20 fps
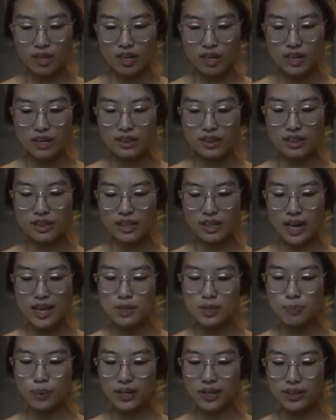The
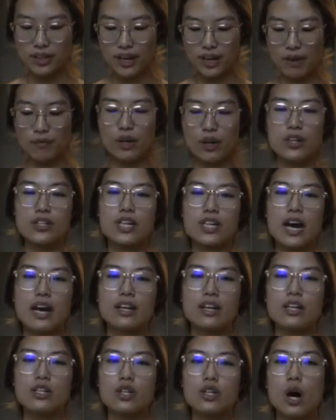last point that I wrote down
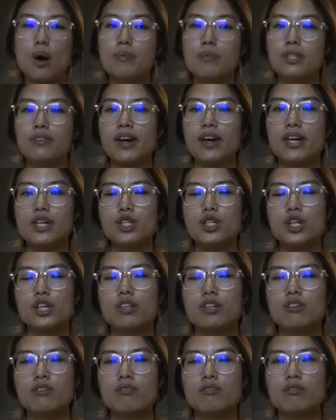is
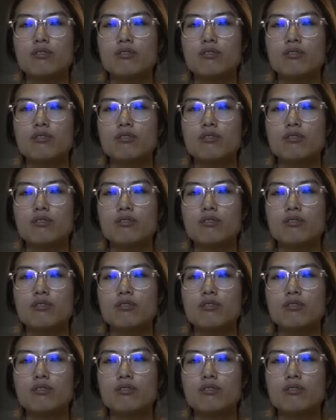observation.